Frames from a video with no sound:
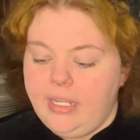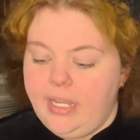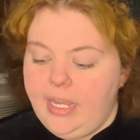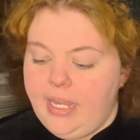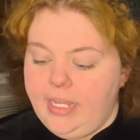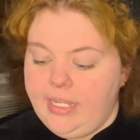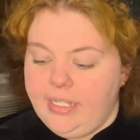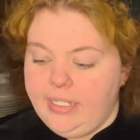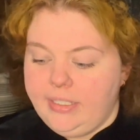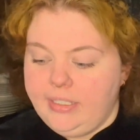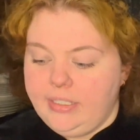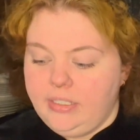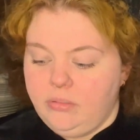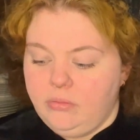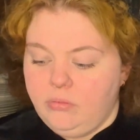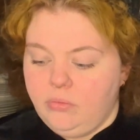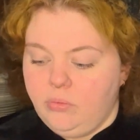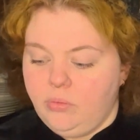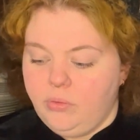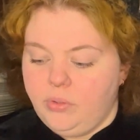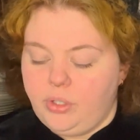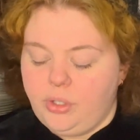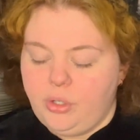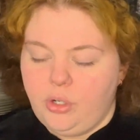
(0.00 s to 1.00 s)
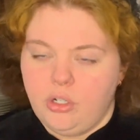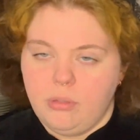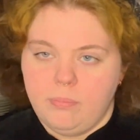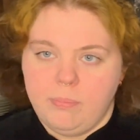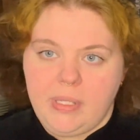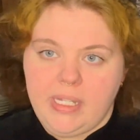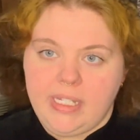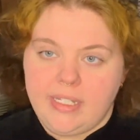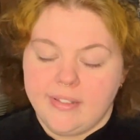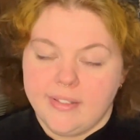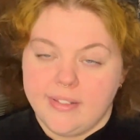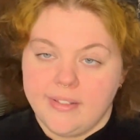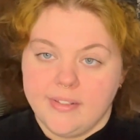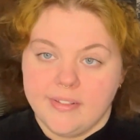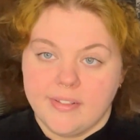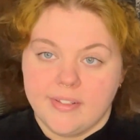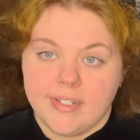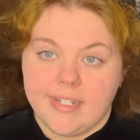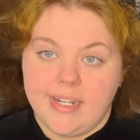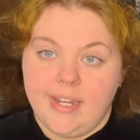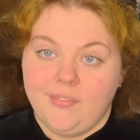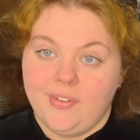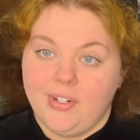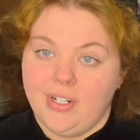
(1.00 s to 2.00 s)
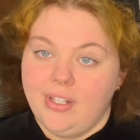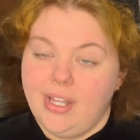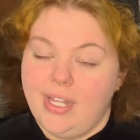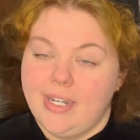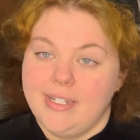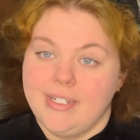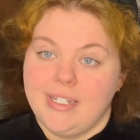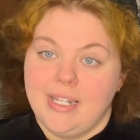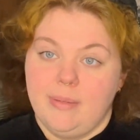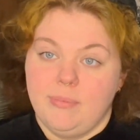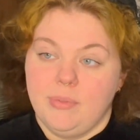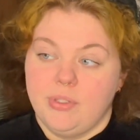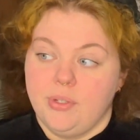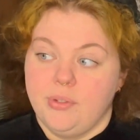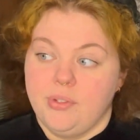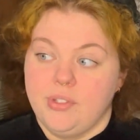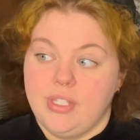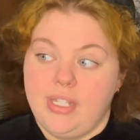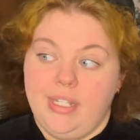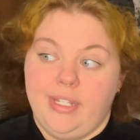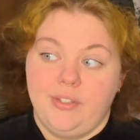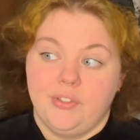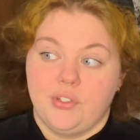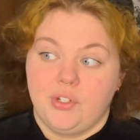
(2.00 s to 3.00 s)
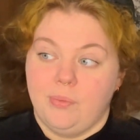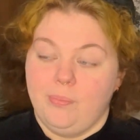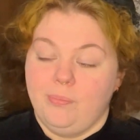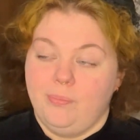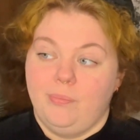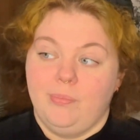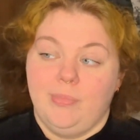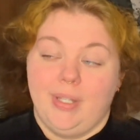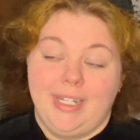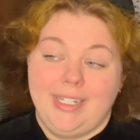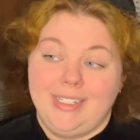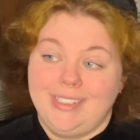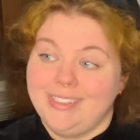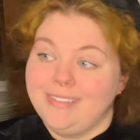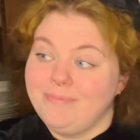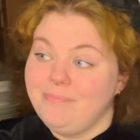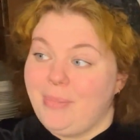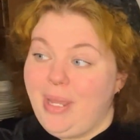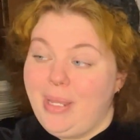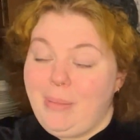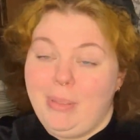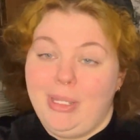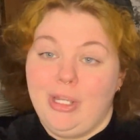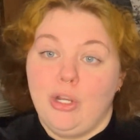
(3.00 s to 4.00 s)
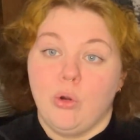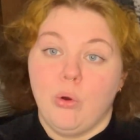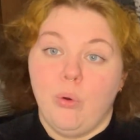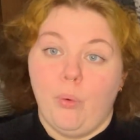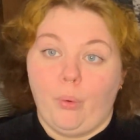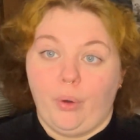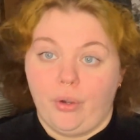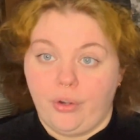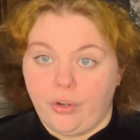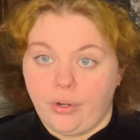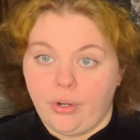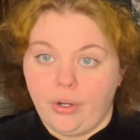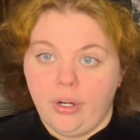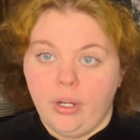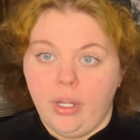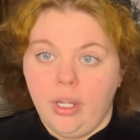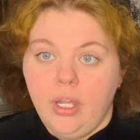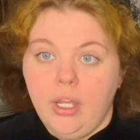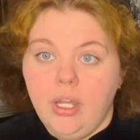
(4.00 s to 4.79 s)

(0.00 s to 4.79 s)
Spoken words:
and there are bins and stuff, and a lot of times those things are like maybe a quarter.